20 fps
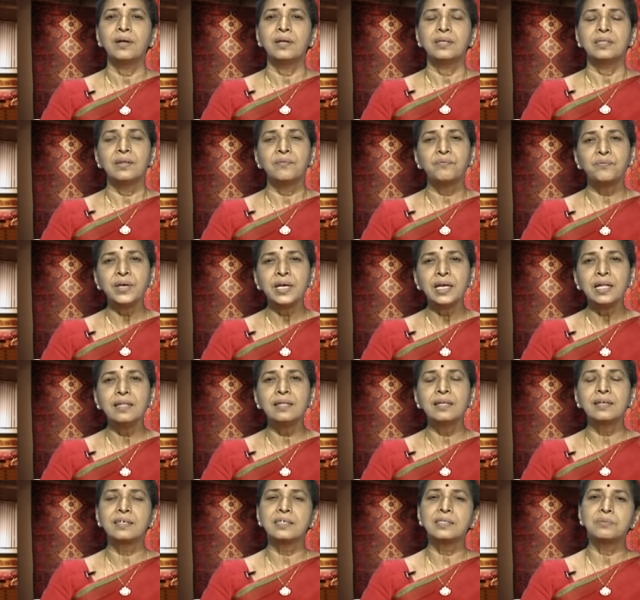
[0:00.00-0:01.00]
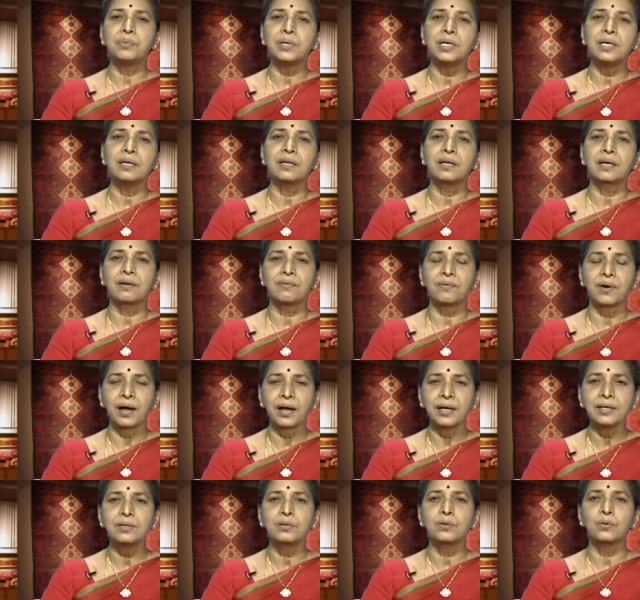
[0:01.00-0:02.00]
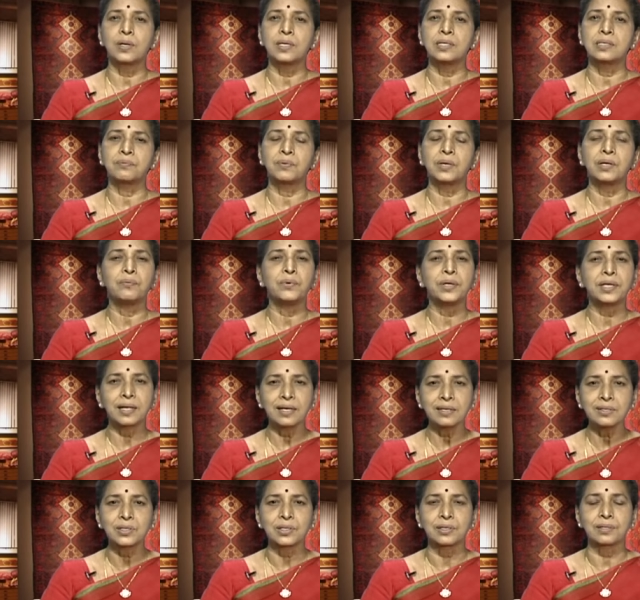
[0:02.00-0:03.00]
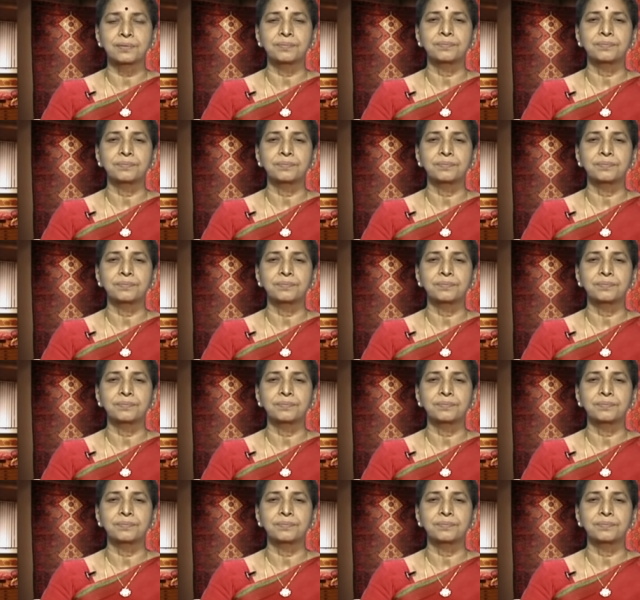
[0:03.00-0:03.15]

the feel that is being required to us when we touch it.